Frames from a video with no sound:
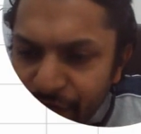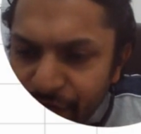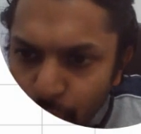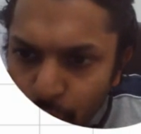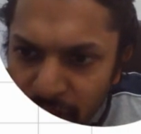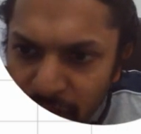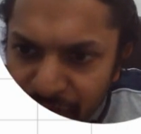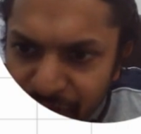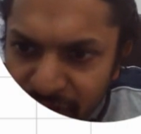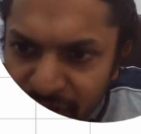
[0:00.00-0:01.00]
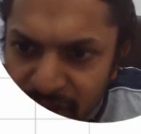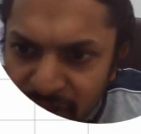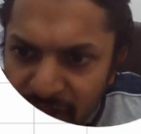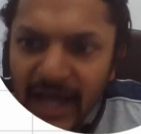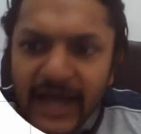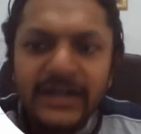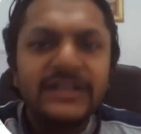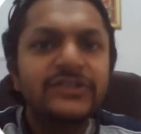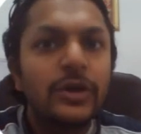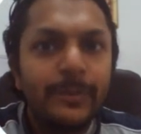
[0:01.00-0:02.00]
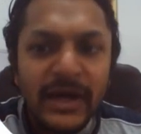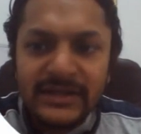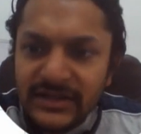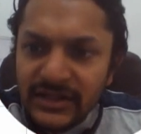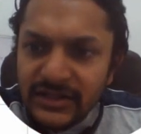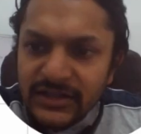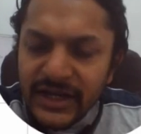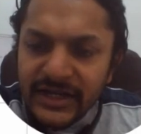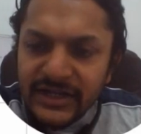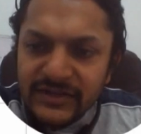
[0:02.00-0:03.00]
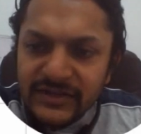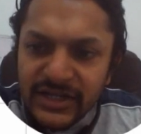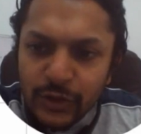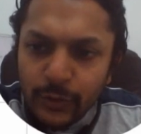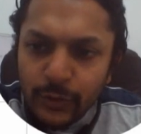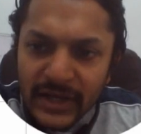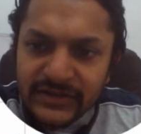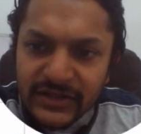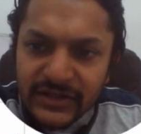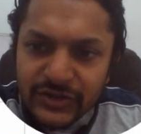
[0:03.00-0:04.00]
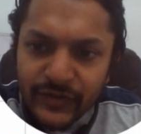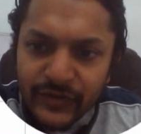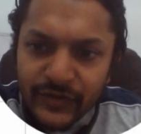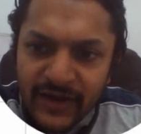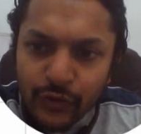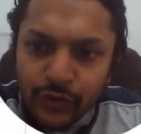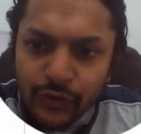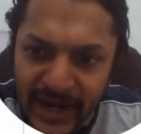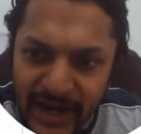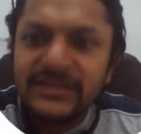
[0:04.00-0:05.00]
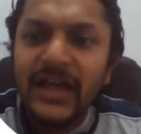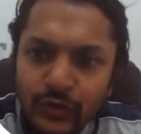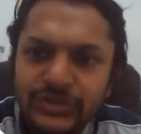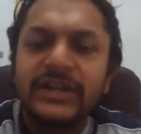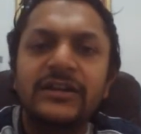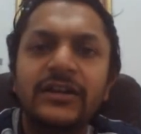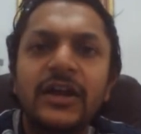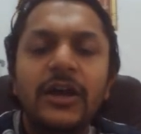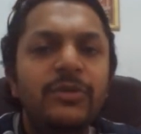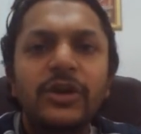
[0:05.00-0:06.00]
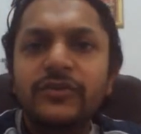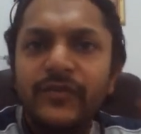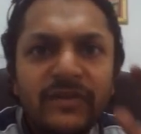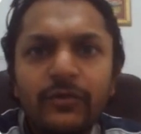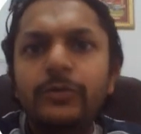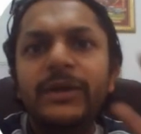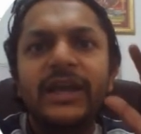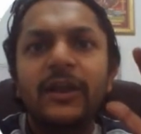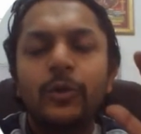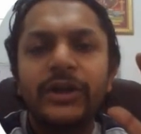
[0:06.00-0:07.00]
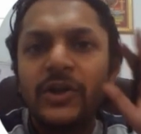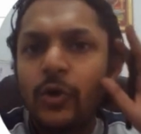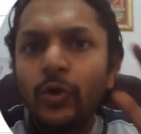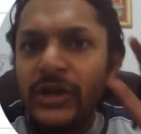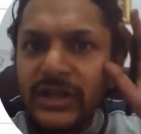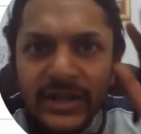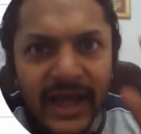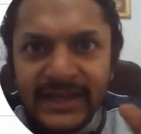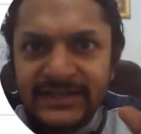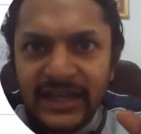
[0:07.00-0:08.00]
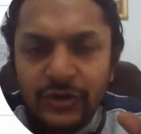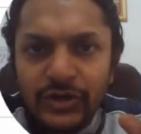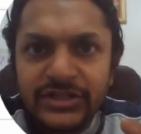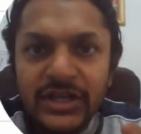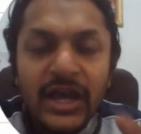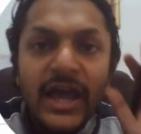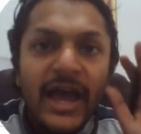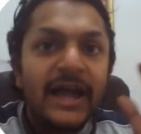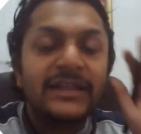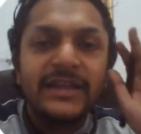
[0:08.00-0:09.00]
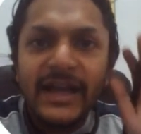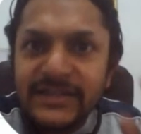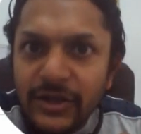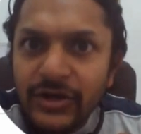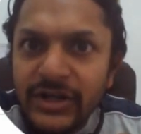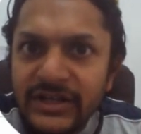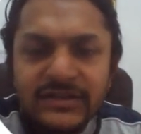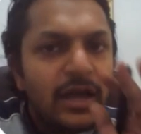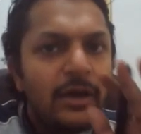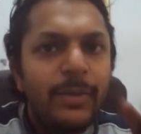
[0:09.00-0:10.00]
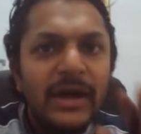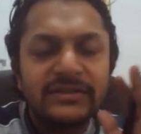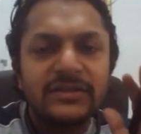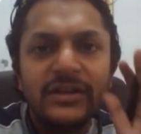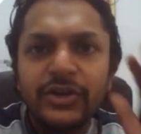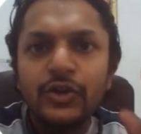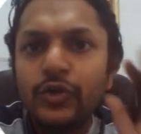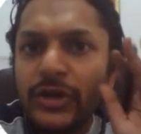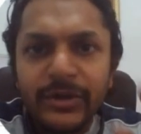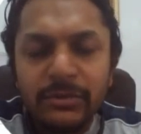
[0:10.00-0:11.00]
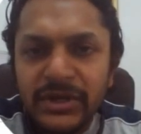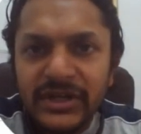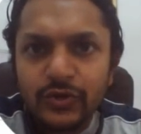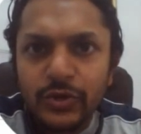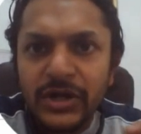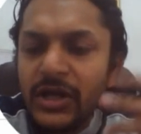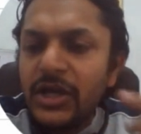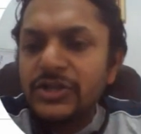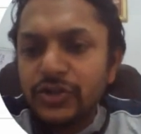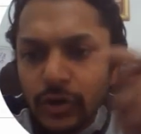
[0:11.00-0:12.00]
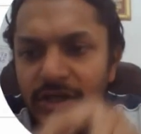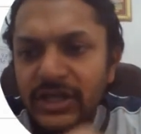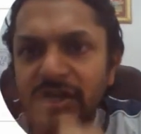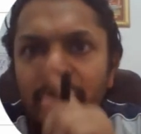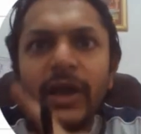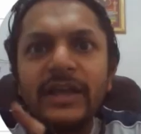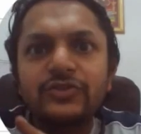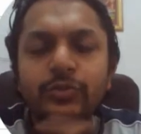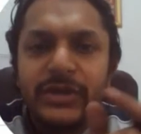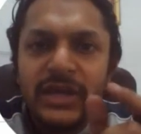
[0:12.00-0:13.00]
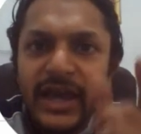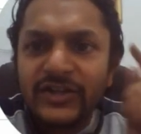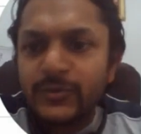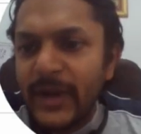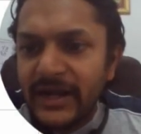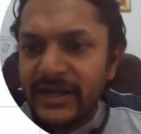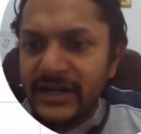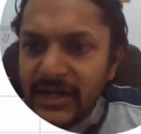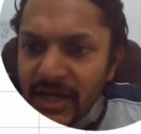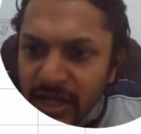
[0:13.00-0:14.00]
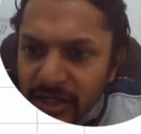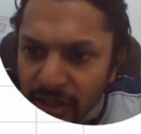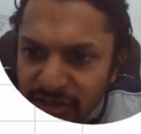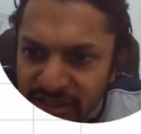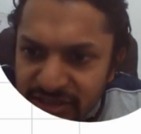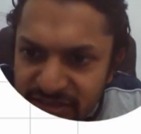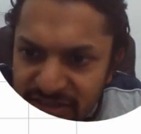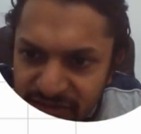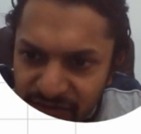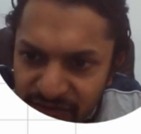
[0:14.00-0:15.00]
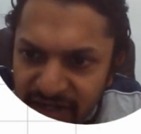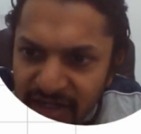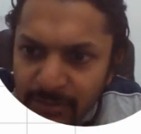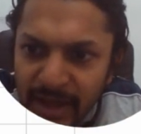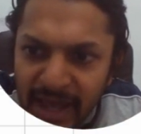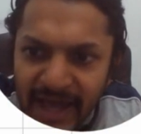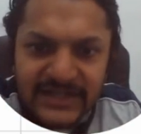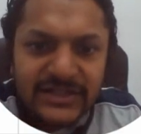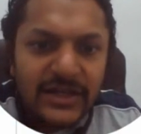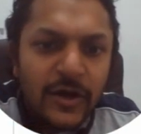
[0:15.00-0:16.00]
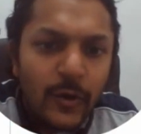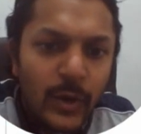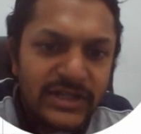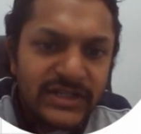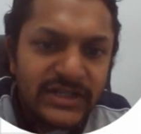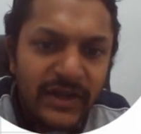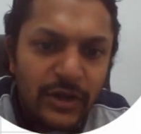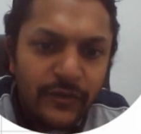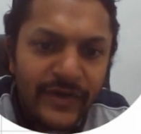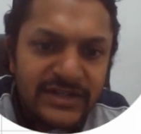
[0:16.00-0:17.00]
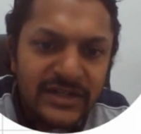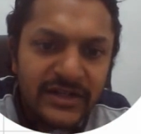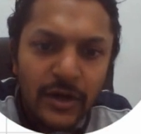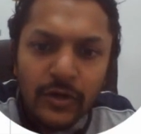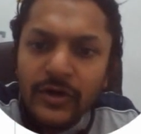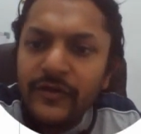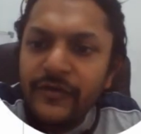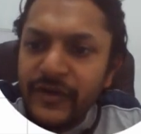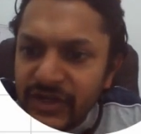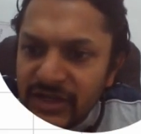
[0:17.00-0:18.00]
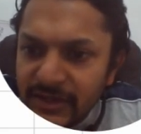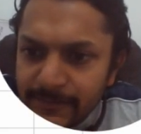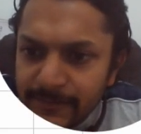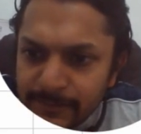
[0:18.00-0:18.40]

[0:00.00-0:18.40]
400 and it is not Pascal, it is kilopascal. So we have to write 1000 here because we would be calculating only in SI units and the SI unit is Pascal, Newton per meter square. So kilo has to be expanded. Now this divided by X, what is the value of X here now? 50